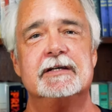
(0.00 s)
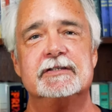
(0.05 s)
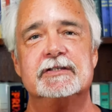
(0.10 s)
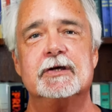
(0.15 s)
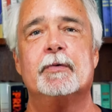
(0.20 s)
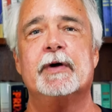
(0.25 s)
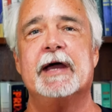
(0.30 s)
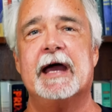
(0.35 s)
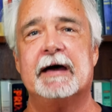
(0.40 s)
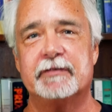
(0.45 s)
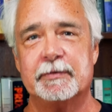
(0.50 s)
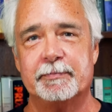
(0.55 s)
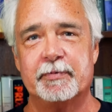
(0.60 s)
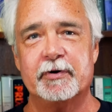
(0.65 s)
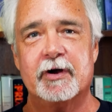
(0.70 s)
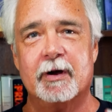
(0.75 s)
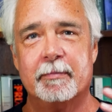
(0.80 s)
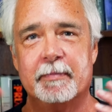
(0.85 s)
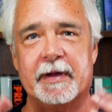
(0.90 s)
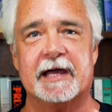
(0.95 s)
So we have to
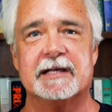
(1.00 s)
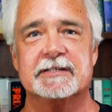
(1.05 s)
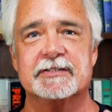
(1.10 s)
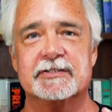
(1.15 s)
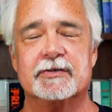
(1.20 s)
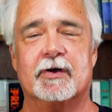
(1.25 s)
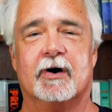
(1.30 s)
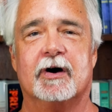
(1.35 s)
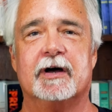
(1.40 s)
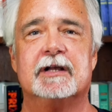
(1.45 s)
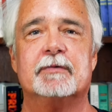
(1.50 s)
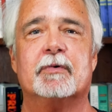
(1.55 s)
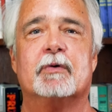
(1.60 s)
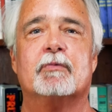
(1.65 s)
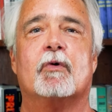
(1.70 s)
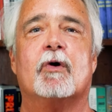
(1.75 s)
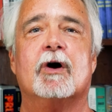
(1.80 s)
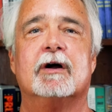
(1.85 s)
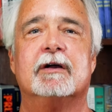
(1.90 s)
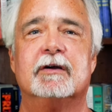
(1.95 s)
put our masks on, and we're
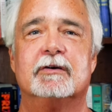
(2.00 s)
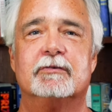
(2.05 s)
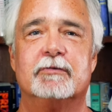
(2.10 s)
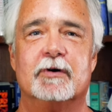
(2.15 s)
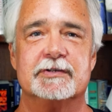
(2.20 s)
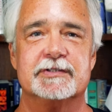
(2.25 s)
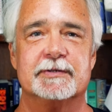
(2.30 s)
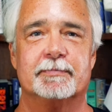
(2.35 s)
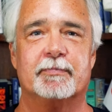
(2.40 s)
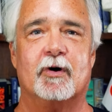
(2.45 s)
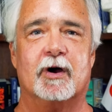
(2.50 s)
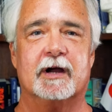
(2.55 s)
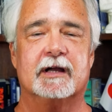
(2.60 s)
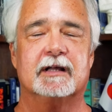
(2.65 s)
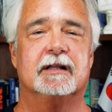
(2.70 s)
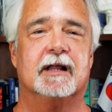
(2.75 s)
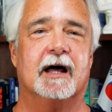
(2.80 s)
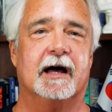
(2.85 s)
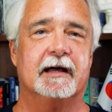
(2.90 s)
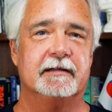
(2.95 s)
walking across the
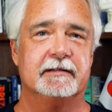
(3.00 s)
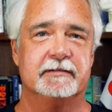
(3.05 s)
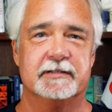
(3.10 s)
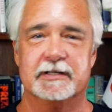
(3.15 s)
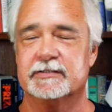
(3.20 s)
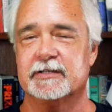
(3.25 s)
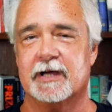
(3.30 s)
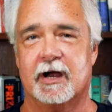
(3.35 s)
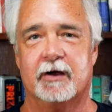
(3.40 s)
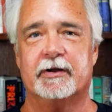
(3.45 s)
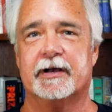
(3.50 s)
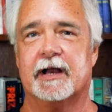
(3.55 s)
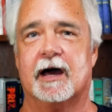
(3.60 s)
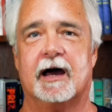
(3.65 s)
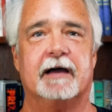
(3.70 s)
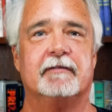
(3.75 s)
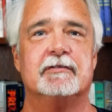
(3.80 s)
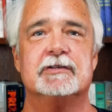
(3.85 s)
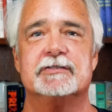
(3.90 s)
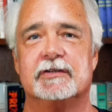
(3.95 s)
parking lot, just her and
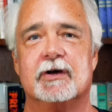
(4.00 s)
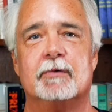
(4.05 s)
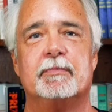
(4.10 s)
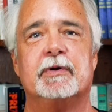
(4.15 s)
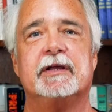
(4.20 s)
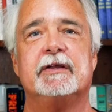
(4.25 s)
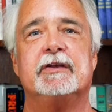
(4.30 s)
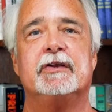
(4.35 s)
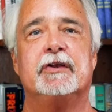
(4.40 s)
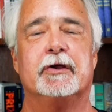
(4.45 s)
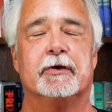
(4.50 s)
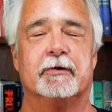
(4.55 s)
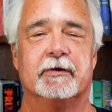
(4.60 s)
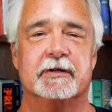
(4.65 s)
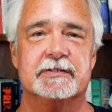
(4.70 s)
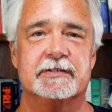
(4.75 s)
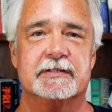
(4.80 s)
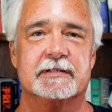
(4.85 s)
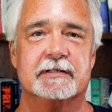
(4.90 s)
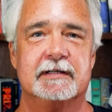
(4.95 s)
I. There's nobody near
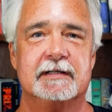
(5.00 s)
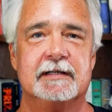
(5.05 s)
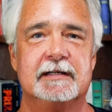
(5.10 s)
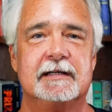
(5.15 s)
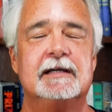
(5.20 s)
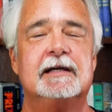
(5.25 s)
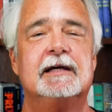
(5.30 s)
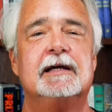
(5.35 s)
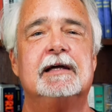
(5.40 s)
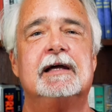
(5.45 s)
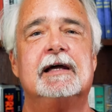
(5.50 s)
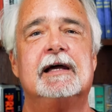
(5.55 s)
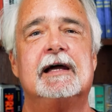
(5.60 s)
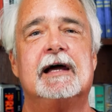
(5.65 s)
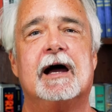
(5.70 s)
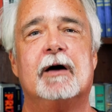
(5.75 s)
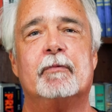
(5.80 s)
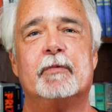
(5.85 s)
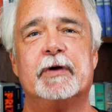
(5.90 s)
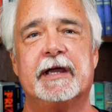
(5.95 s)
us.
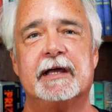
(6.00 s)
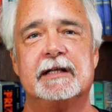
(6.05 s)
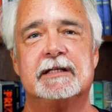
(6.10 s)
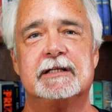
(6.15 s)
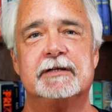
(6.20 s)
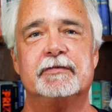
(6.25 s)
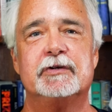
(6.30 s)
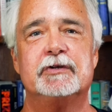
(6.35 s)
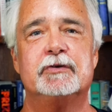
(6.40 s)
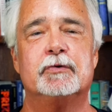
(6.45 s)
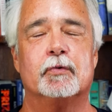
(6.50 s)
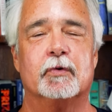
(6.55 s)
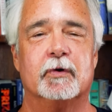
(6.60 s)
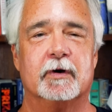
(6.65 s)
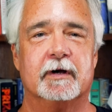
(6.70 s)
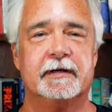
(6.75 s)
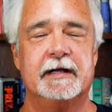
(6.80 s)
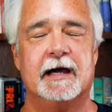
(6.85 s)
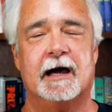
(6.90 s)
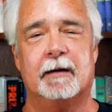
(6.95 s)
And we get to the
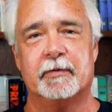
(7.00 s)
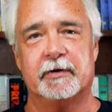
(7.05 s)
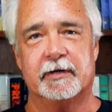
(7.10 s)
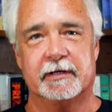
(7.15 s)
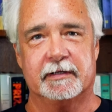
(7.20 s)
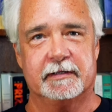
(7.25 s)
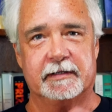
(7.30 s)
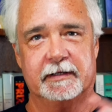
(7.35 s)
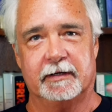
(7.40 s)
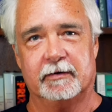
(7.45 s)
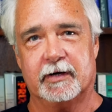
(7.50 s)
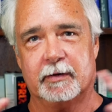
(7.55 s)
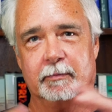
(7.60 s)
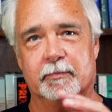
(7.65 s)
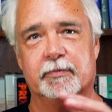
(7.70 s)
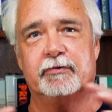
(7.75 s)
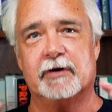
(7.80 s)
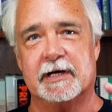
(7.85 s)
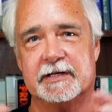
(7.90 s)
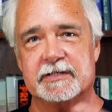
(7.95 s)
door. Now I'm going to, you know,
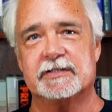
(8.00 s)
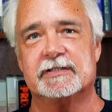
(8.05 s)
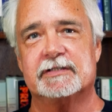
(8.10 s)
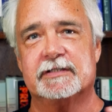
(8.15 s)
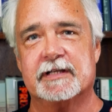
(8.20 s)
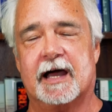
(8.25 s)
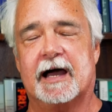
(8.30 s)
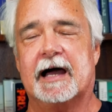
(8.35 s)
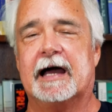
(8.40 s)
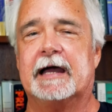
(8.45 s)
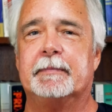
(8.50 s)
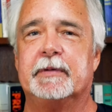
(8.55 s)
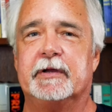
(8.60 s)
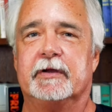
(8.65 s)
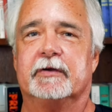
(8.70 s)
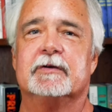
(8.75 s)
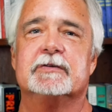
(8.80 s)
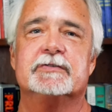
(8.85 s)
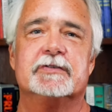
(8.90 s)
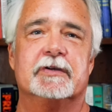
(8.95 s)
compress time
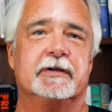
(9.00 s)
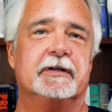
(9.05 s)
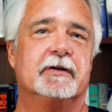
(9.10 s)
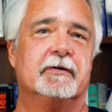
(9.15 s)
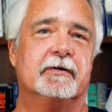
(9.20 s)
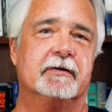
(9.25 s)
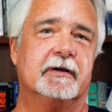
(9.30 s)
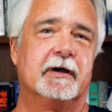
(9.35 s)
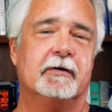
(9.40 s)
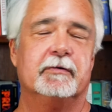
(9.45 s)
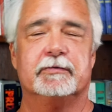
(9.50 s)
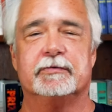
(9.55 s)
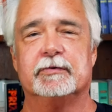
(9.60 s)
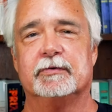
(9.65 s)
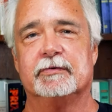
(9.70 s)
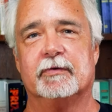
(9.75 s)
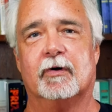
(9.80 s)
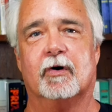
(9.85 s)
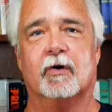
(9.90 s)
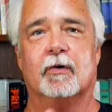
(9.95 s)
here so you don't go
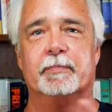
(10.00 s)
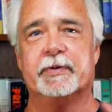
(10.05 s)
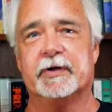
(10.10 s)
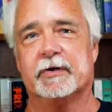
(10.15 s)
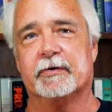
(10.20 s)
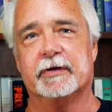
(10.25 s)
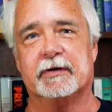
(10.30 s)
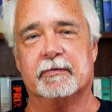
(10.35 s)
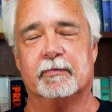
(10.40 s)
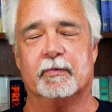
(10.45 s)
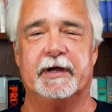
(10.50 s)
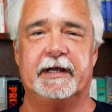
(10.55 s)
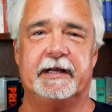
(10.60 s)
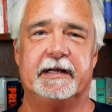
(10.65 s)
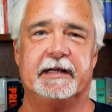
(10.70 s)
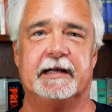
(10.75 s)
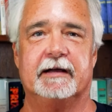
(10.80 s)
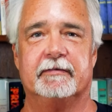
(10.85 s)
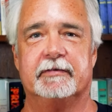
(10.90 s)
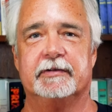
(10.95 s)
through the whole period of
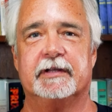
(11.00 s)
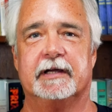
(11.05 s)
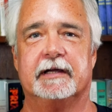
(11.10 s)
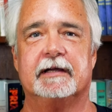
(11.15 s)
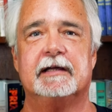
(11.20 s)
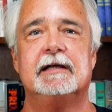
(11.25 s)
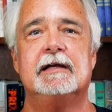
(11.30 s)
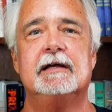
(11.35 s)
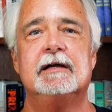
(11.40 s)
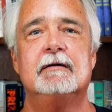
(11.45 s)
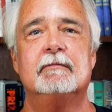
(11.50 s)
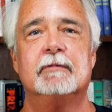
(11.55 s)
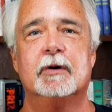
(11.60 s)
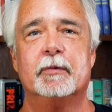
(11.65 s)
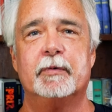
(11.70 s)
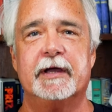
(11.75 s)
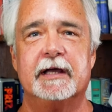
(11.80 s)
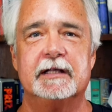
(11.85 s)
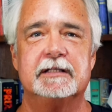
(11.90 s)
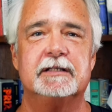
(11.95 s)
waiting and everything. But
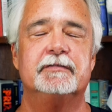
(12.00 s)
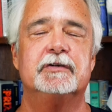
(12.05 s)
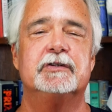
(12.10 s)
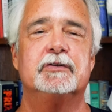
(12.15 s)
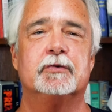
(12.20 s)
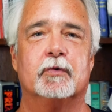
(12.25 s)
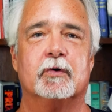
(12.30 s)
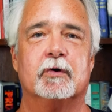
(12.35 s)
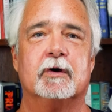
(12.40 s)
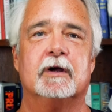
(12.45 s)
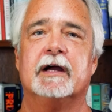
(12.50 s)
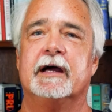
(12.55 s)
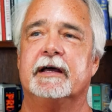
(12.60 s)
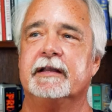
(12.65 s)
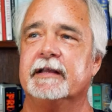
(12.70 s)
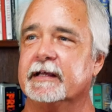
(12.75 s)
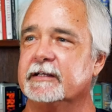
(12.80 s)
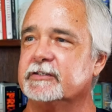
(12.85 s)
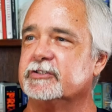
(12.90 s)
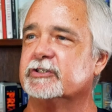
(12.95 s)
we get to the door
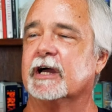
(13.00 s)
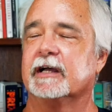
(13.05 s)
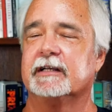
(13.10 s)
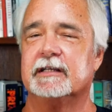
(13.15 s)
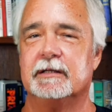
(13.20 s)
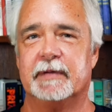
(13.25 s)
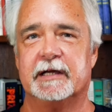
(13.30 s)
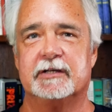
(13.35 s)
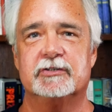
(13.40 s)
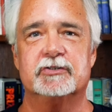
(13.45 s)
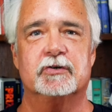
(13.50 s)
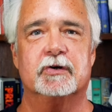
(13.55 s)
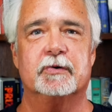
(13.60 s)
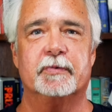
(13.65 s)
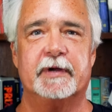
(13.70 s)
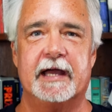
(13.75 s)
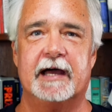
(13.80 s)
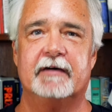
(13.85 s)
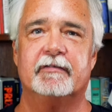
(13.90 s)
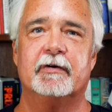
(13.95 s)
and they check to make sure
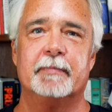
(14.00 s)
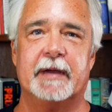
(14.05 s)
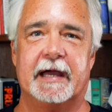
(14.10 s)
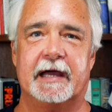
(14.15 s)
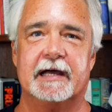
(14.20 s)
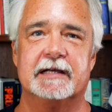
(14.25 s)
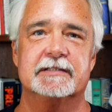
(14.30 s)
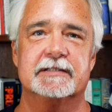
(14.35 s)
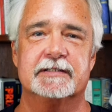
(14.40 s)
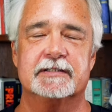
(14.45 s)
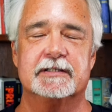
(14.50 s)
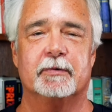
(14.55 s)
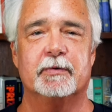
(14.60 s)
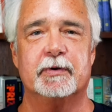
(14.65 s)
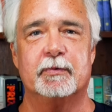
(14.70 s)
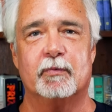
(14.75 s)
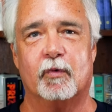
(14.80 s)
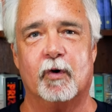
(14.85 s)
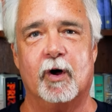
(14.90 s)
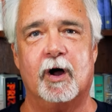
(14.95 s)
we have a mask. So
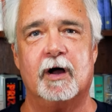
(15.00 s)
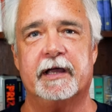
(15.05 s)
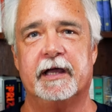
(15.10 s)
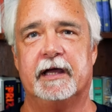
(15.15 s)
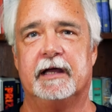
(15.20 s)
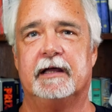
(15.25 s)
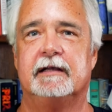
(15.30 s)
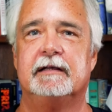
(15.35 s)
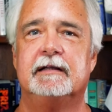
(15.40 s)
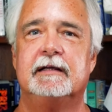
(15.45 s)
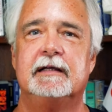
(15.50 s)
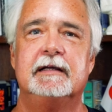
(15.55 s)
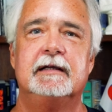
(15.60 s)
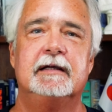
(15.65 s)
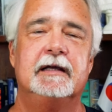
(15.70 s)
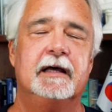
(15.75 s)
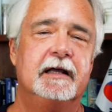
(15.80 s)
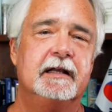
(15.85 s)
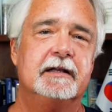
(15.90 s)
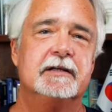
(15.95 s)
we walk in
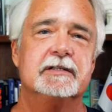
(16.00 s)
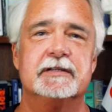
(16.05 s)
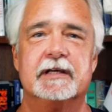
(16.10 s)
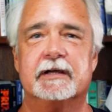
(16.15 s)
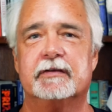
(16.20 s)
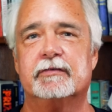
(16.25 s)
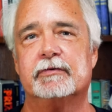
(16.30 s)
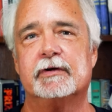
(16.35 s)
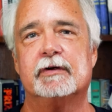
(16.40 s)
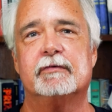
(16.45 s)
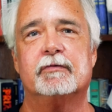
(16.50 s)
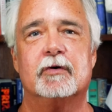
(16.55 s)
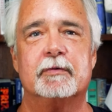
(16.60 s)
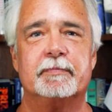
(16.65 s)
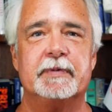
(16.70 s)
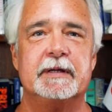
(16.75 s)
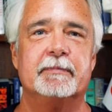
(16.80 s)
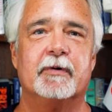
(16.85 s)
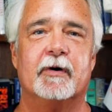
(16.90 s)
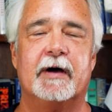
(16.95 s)
and there's like three or
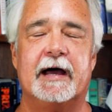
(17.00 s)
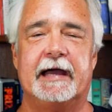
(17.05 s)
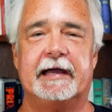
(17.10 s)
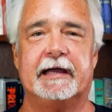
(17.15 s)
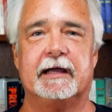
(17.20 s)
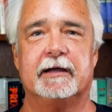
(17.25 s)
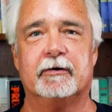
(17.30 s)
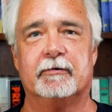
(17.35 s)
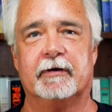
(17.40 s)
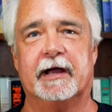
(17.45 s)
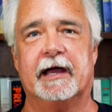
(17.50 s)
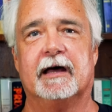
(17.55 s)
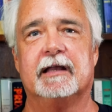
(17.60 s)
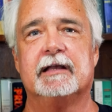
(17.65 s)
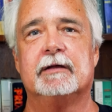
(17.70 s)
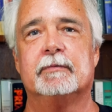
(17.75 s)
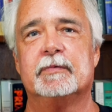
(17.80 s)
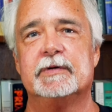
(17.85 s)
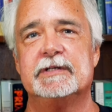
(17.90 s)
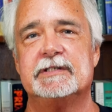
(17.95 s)
four people hanging
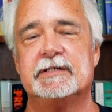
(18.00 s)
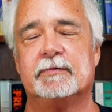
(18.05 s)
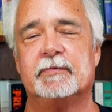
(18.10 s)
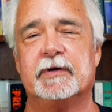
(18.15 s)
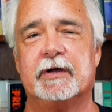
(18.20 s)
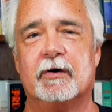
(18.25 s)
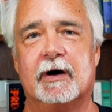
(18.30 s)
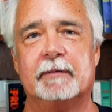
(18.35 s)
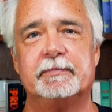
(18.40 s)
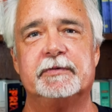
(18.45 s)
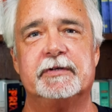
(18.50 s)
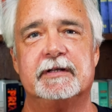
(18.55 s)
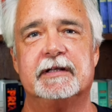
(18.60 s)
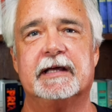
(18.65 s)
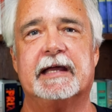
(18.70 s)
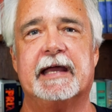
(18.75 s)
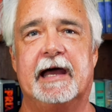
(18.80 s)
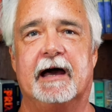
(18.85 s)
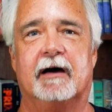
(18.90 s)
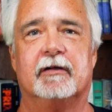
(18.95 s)
around. And we go up to
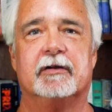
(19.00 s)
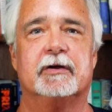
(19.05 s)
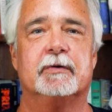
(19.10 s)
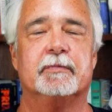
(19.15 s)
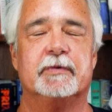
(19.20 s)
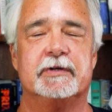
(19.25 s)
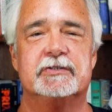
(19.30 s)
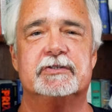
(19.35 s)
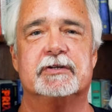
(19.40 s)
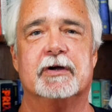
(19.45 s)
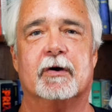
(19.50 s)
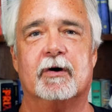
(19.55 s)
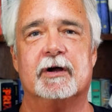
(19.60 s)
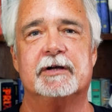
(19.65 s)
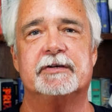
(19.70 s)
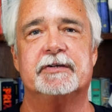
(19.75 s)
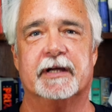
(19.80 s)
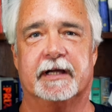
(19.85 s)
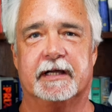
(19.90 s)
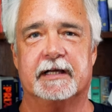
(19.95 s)
the counter and we show
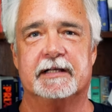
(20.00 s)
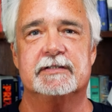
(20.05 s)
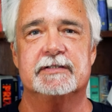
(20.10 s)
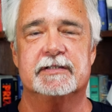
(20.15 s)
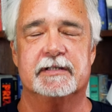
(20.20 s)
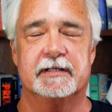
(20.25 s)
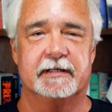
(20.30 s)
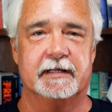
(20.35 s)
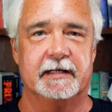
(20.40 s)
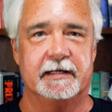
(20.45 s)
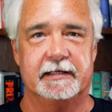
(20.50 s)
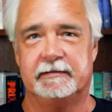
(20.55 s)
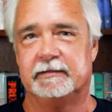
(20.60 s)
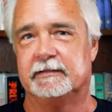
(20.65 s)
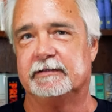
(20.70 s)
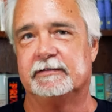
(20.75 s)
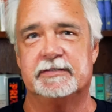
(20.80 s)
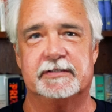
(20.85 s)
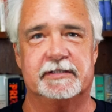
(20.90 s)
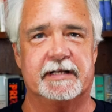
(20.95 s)
our tickets and they
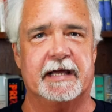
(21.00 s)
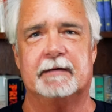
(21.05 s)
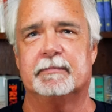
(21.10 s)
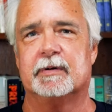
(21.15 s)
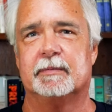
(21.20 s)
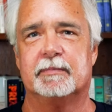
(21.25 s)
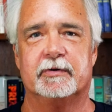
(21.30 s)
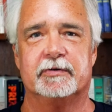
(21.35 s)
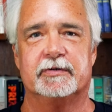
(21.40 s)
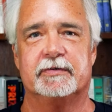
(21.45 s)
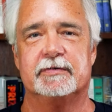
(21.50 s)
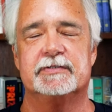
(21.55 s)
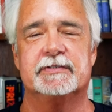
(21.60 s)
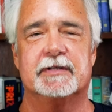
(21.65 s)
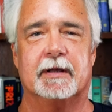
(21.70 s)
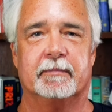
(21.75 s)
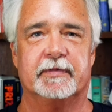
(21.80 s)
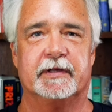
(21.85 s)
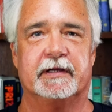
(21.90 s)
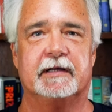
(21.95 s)
stamp them or do
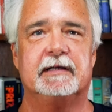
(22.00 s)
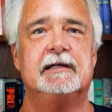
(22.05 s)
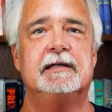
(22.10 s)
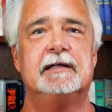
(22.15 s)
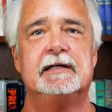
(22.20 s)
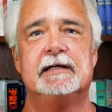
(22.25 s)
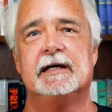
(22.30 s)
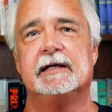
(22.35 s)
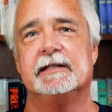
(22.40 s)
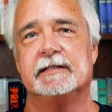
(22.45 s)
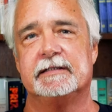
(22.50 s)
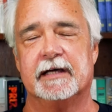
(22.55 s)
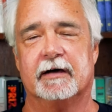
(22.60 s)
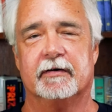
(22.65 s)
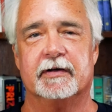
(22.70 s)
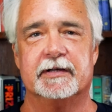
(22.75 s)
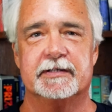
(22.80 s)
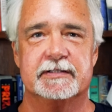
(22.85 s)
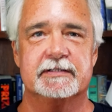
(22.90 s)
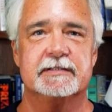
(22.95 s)
something and
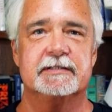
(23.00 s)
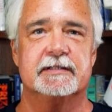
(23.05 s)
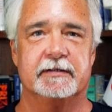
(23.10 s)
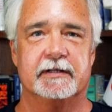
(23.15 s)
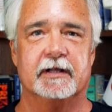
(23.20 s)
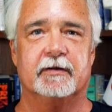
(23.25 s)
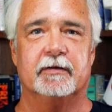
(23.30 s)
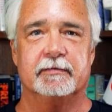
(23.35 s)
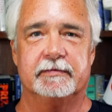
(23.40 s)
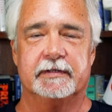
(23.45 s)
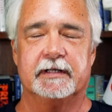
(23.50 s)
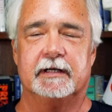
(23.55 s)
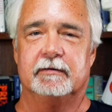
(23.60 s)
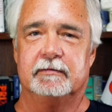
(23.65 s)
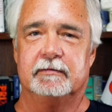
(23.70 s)
tell us they'll